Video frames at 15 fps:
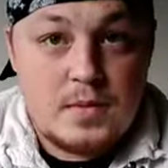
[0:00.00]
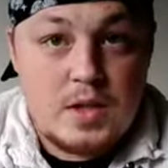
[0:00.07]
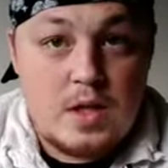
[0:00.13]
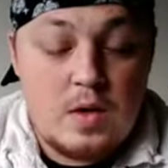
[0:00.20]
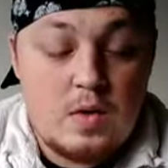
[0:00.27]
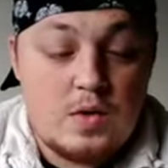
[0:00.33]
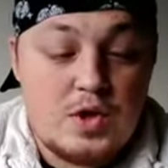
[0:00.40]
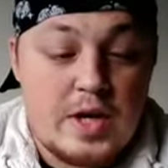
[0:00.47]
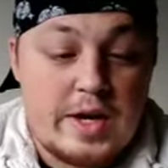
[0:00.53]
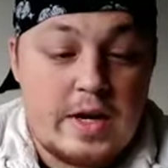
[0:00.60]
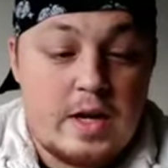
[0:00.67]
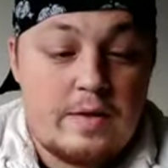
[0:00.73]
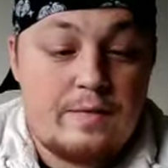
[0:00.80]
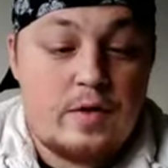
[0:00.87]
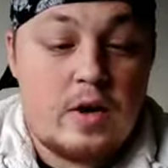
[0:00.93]
2. Check
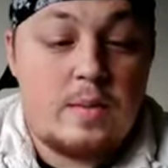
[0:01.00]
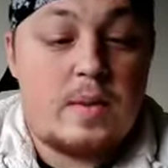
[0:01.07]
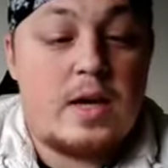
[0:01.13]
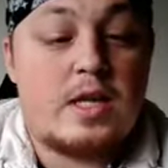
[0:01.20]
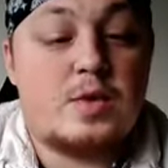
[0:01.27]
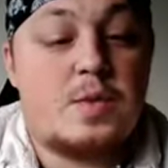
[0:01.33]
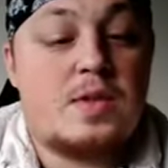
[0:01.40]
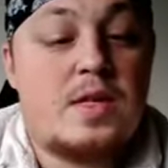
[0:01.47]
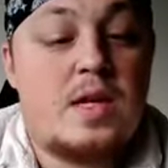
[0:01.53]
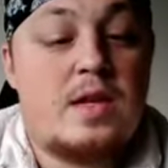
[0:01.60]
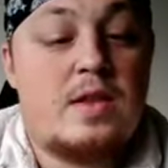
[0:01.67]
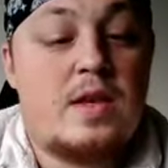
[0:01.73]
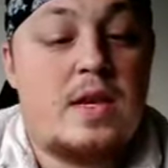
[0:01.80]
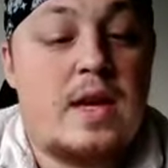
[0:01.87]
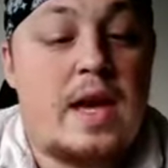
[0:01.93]
and confirm. As you can see,
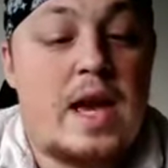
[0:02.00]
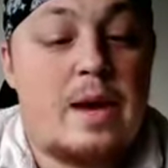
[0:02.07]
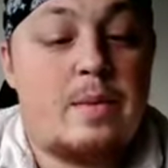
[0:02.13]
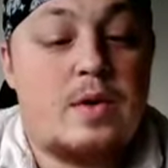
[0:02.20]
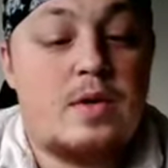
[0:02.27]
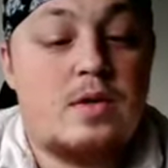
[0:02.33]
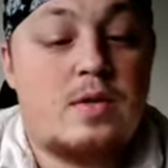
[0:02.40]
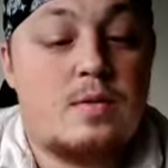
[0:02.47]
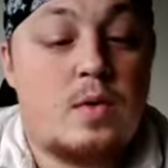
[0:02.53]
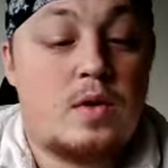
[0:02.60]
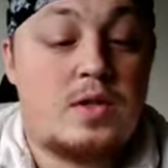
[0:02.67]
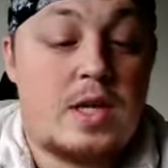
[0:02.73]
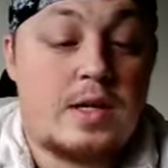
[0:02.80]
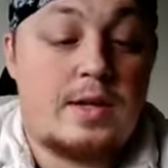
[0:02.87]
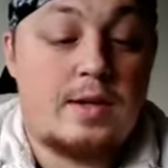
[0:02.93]
the hammers, well,
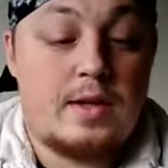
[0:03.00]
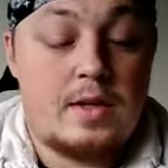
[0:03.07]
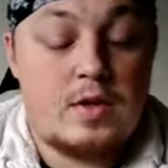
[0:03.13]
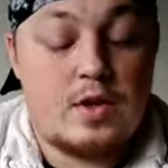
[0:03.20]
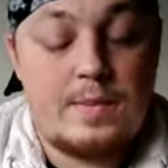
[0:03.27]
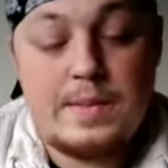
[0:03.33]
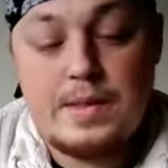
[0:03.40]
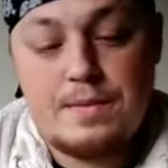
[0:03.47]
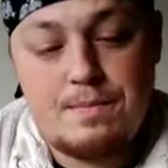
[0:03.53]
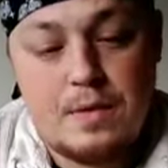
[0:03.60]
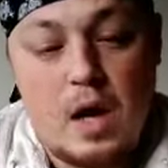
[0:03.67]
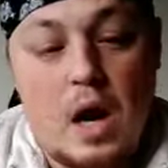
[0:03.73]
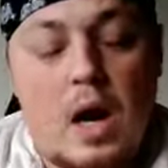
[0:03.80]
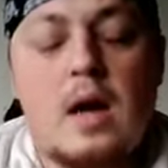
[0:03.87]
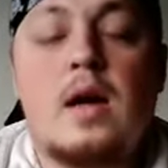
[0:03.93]
technically the term is
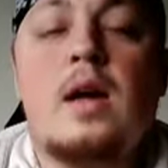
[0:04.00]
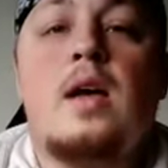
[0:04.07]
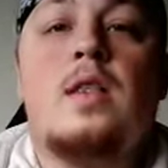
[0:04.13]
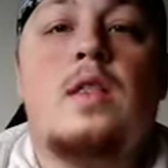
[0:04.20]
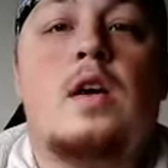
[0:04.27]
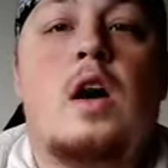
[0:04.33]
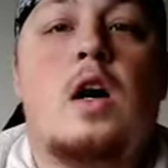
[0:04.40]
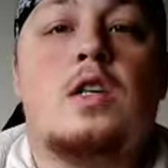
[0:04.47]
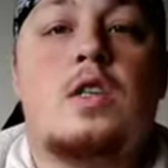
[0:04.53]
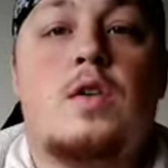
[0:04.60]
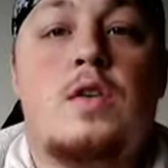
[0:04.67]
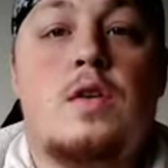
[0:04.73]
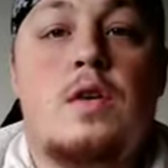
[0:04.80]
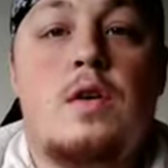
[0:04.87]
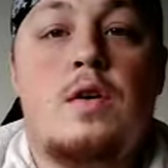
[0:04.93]
cock. The cocks are
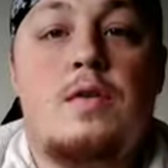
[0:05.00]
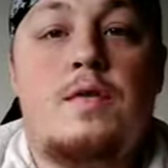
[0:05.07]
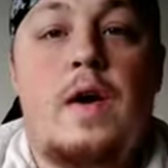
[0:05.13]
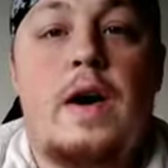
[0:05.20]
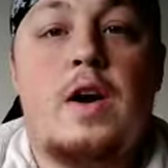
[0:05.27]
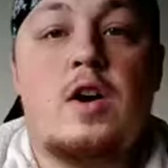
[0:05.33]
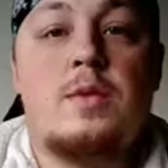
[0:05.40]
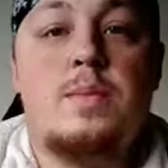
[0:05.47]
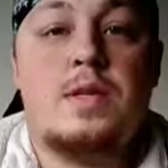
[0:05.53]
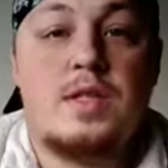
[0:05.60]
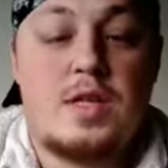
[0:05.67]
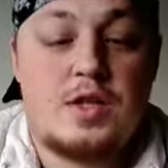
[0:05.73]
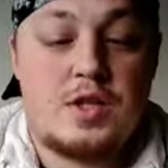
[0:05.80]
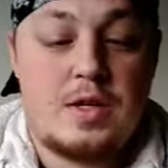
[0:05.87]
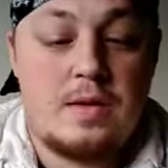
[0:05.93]
in their fired
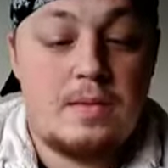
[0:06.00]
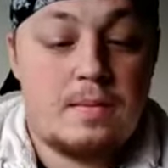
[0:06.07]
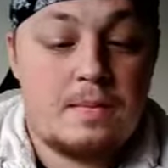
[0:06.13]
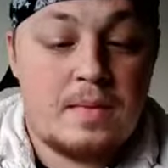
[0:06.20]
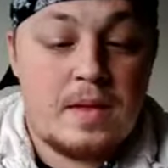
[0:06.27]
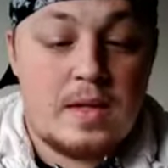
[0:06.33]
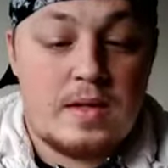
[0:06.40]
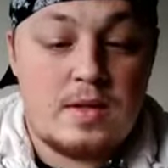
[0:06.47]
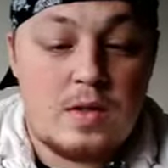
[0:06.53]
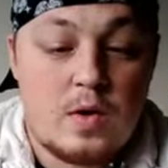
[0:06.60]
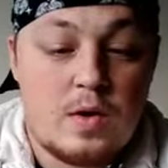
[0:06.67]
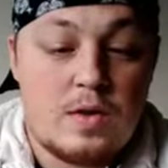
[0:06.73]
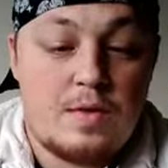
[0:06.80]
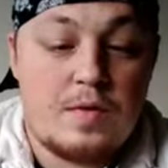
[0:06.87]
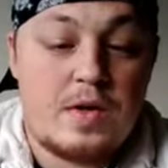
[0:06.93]
position. So
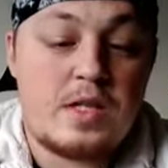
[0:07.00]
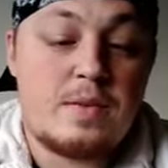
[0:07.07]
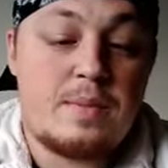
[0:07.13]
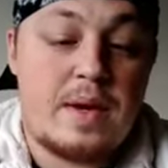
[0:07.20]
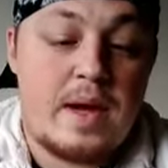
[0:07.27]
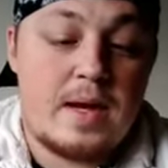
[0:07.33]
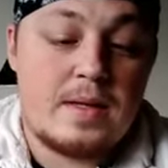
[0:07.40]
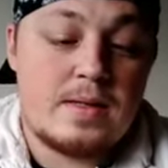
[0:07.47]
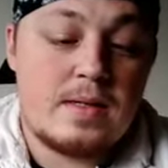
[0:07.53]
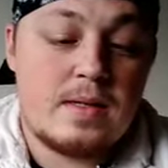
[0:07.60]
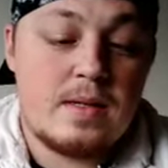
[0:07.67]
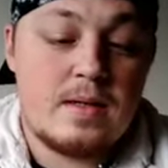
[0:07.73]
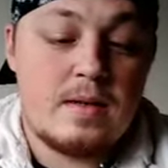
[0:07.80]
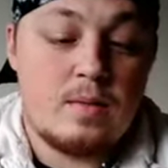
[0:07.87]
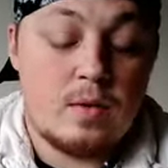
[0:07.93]
are the frizzen pans.
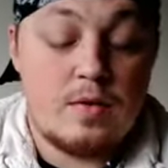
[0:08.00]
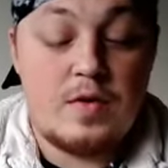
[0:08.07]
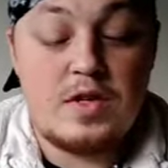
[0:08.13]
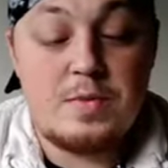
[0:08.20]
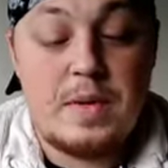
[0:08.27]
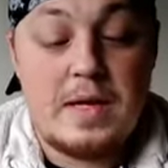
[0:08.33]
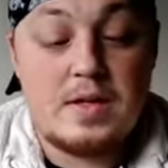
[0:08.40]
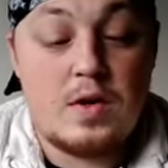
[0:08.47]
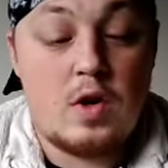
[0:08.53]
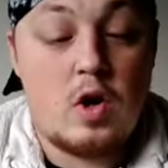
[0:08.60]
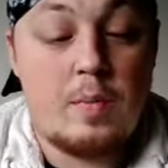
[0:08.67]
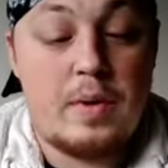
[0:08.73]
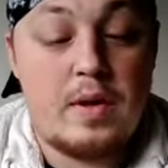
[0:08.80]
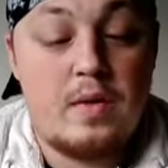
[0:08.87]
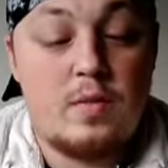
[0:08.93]
Well, the frizzen pans are
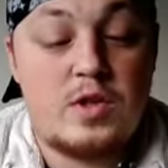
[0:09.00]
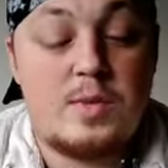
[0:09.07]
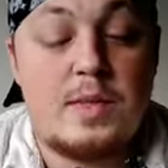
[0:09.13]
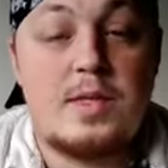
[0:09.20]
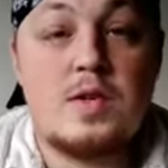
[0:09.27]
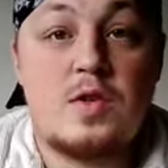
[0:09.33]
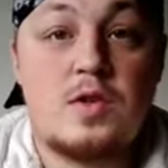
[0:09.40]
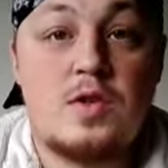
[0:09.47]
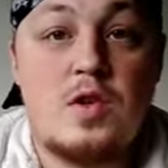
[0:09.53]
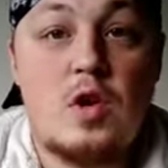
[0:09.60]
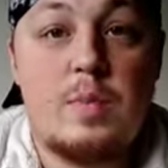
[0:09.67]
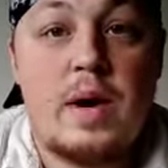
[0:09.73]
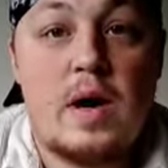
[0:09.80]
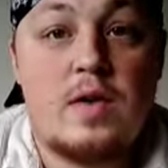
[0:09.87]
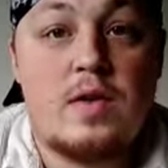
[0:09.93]
open, which means there's
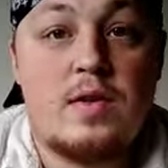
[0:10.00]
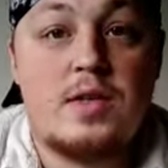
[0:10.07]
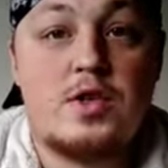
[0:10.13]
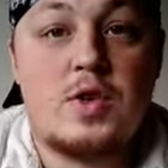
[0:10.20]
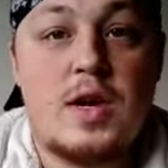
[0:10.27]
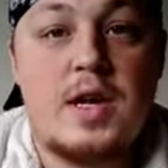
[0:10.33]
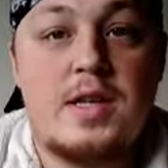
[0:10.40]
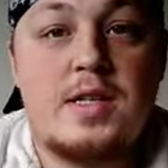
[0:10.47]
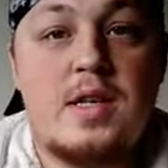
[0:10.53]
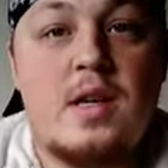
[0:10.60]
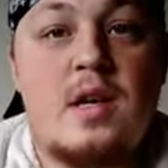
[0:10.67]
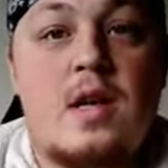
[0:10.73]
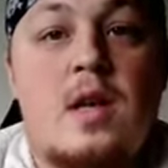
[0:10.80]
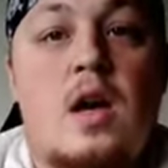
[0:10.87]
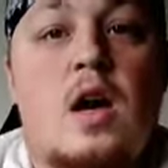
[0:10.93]
no powder in the trays.
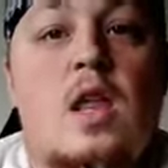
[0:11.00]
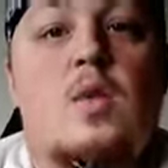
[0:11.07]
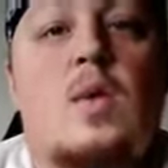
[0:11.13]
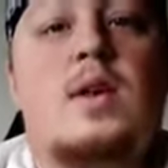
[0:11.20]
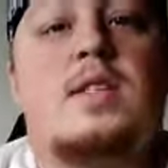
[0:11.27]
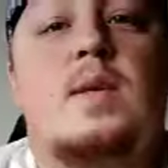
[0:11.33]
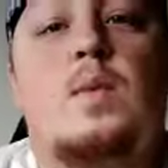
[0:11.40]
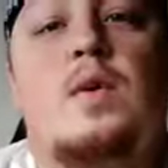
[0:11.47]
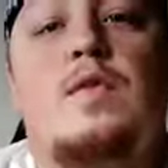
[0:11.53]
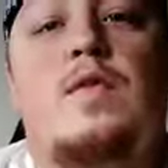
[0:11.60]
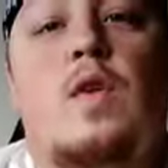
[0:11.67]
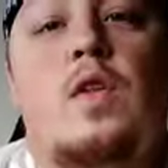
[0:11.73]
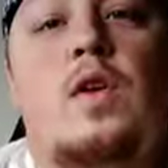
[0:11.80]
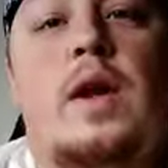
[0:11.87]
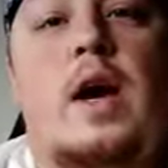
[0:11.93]
Otherwise, they would have
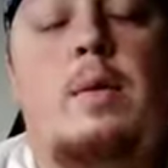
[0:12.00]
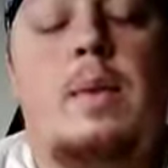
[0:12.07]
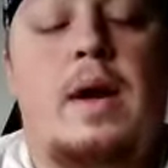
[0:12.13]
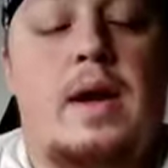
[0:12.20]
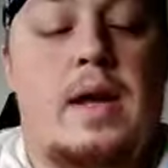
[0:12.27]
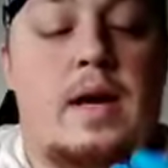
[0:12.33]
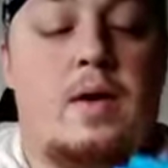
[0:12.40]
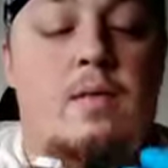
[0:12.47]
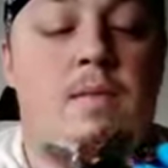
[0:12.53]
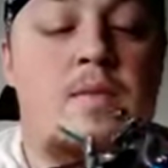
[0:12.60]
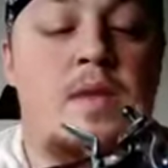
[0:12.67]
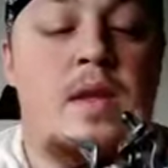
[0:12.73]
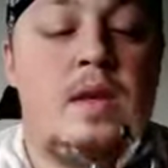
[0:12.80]
fallen out by now.